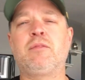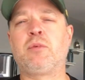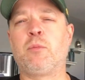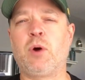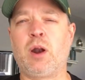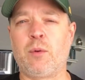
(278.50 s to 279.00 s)

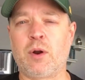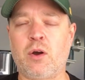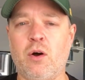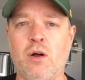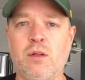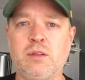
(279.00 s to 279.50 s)
From what I
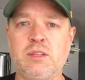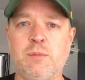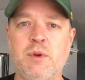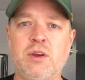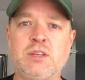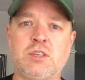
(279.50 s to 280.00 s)
recall,
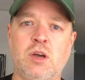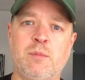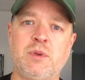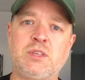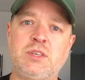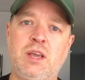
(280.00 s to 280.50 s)

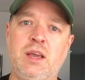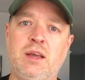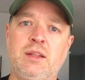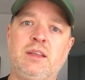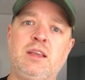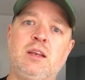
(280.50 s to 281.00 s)
DeMarius
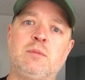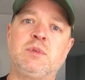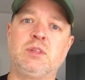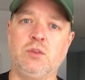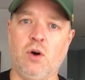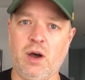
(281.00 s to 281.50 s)
and Keenum
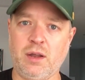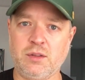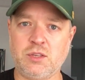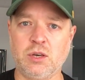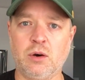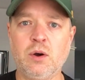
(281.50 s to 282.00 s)
did
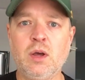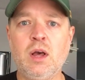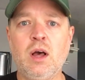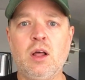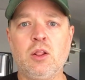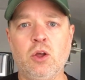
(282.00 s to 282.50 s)
not. So
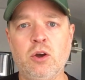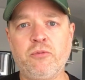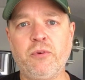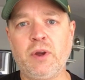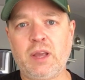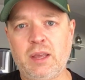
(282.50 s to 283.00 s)
look
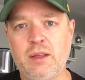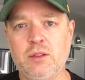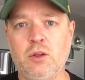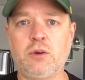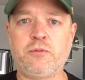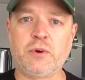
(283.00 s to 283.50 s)
for
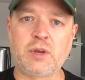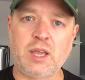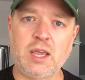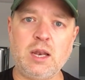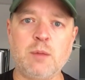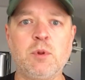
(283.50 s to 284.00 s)

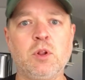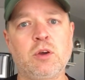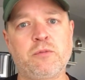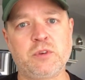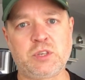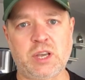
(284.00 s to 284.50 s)
Keenum to
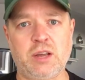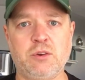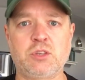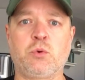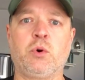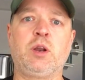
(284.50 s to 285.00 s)
look for
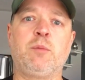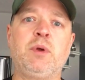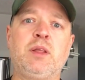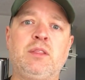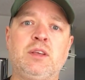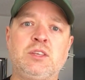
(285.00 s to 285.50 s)
Sanders quite a
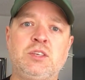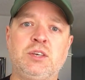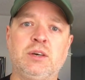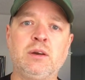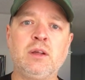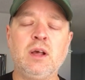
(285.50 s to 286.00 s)
bit this
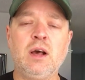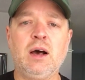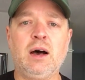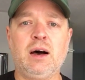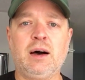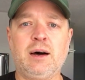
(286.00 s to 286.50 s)
year.
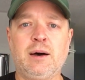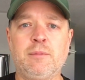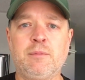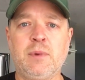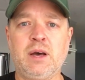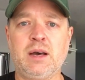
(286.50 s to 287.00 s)

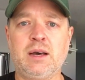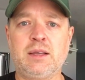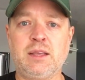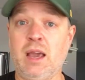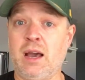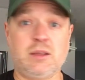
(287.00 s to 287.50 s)

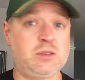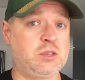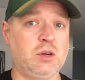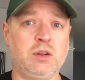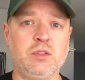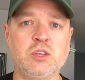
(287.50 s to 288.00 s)

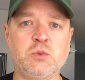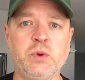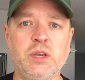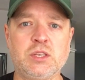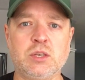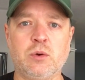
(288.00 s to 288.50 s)
Starting this
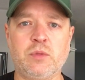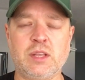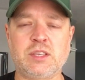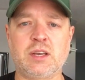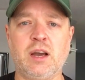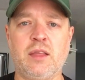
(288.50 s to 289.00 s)
week. So
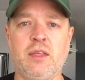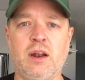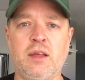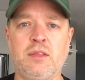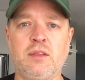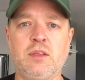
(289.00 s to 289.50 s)
that's a guy that
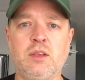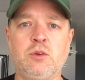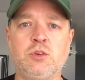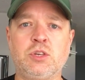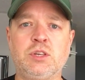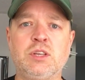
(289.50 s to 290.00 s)
I think that
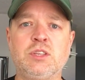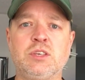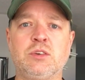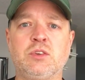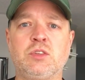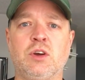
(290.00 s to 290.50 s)
you should
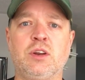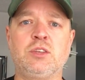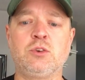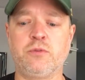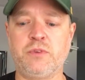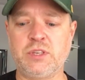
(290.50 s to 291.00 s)
consider starting
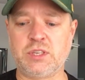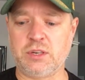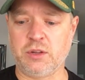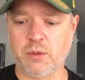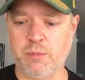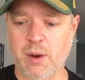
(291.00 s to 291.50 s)
too if he's
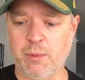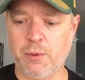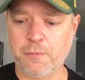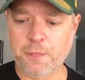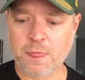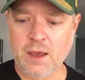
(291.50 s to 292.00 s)
sitting on the
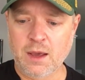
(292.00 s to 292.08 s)
bubble.